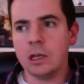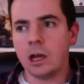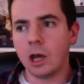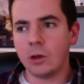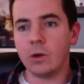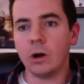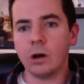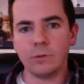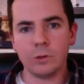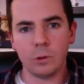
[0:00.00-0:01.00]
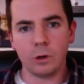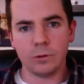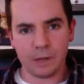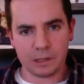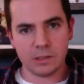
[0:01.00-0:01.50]
There are a few more
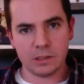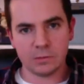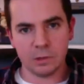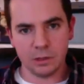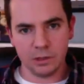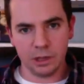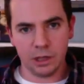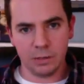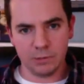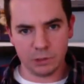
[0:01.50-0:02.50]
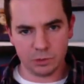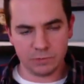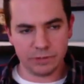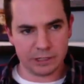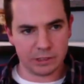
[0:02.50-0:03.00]
effects in this one, visual
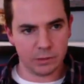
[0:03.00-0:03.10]
effects.